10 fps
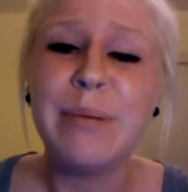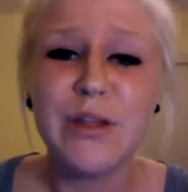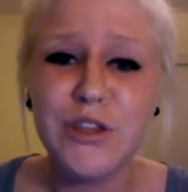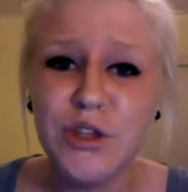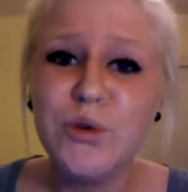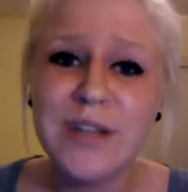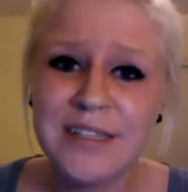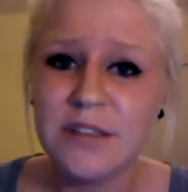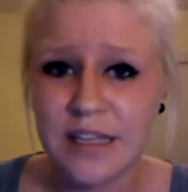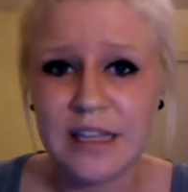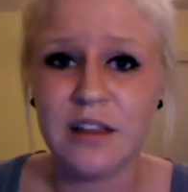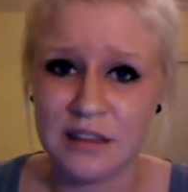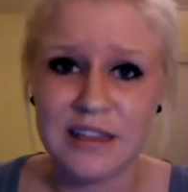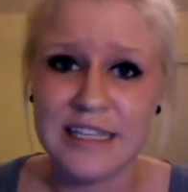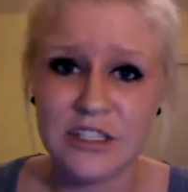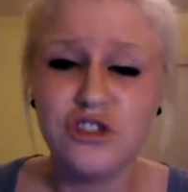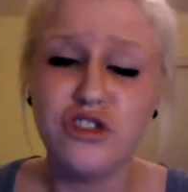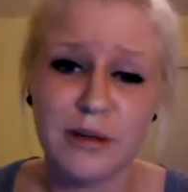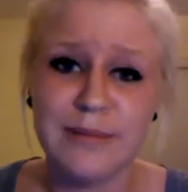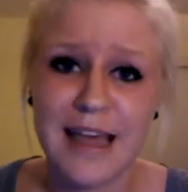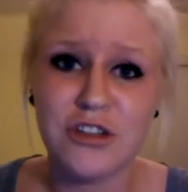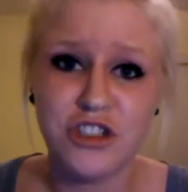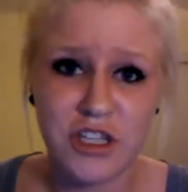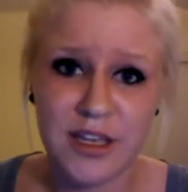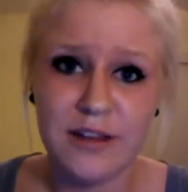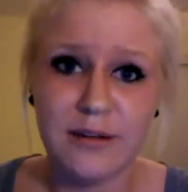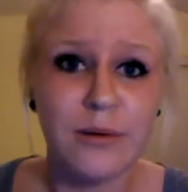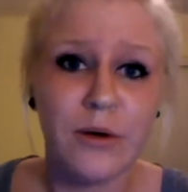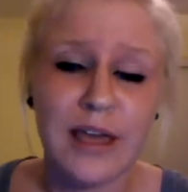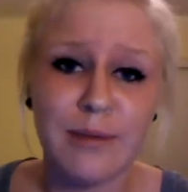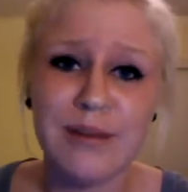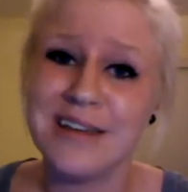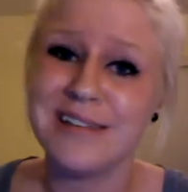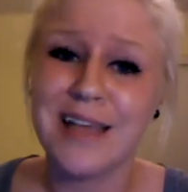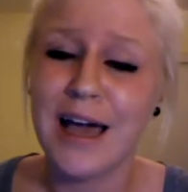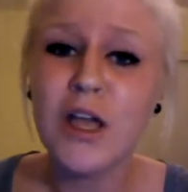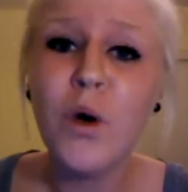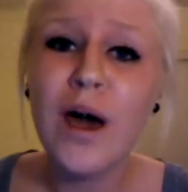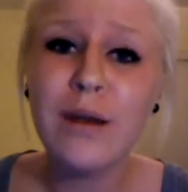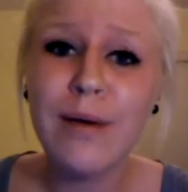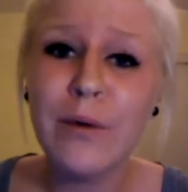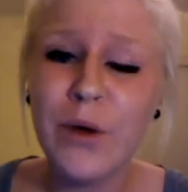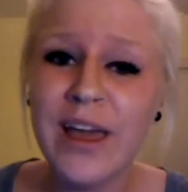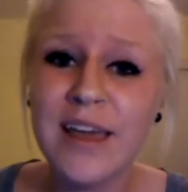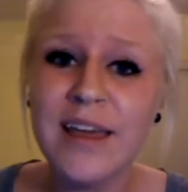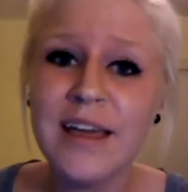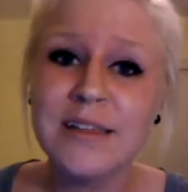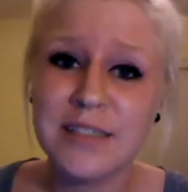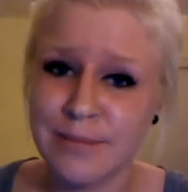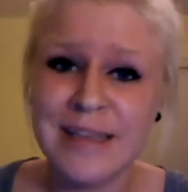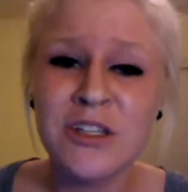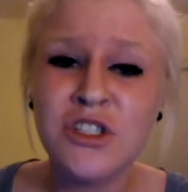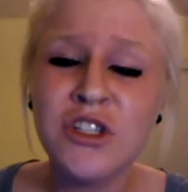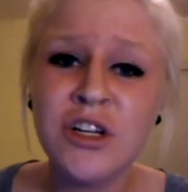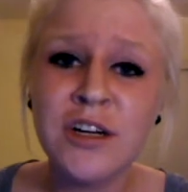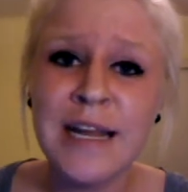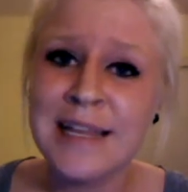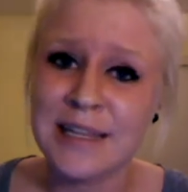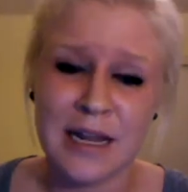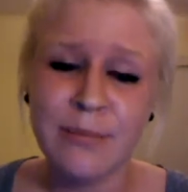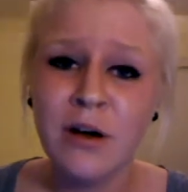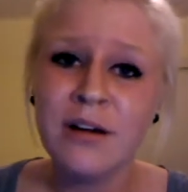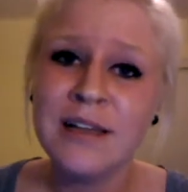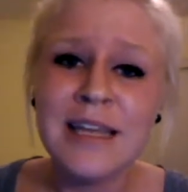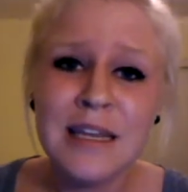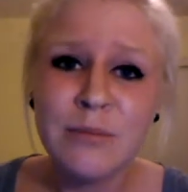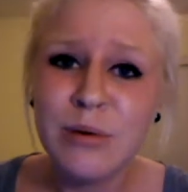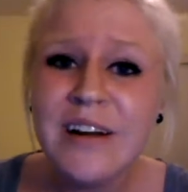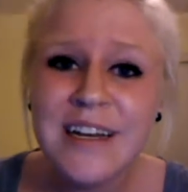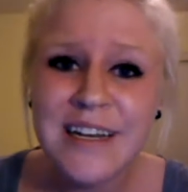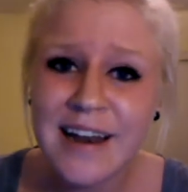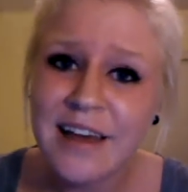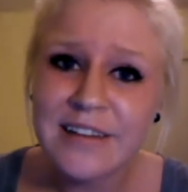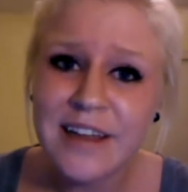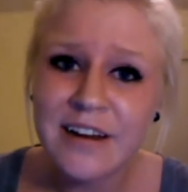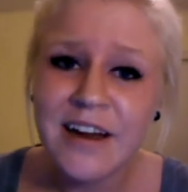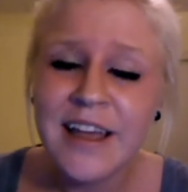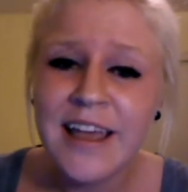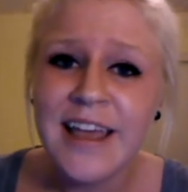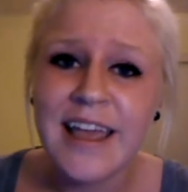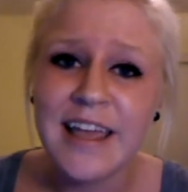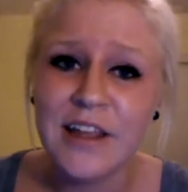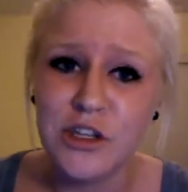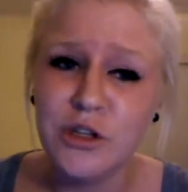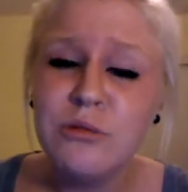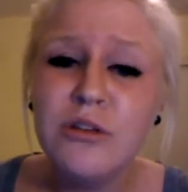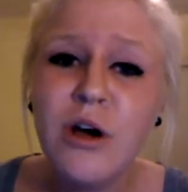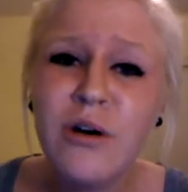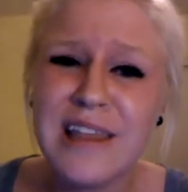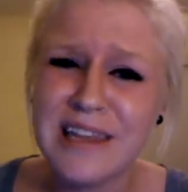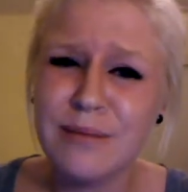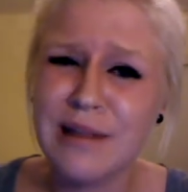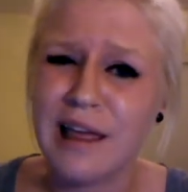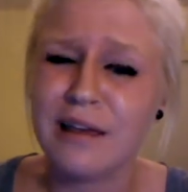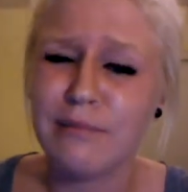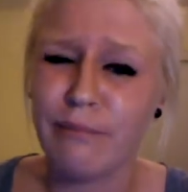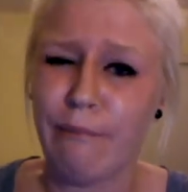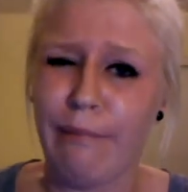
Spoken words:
but you need to at least trim that shit, okay? Because I go out of my way to make sure that I'm all clean and pretty down there, and you don't, and then I'm like,